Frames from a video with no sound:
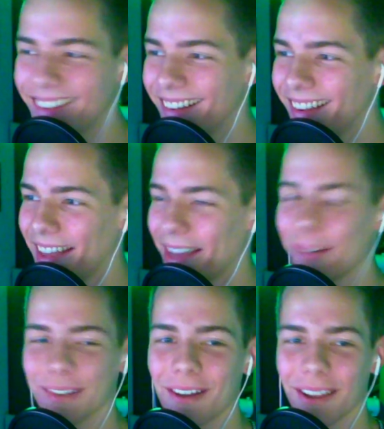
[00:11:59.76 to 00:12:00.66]
And now
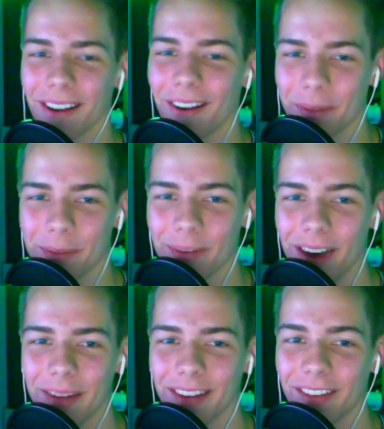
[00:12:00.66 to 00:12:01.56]
he's calling other people
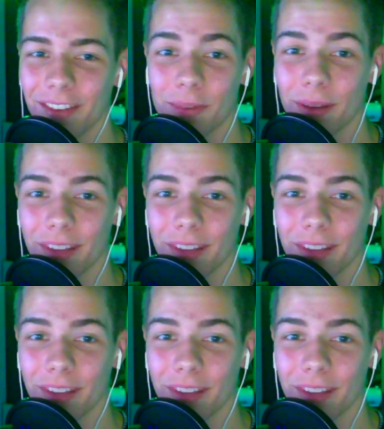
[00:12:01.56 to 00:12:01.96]
out because he's probably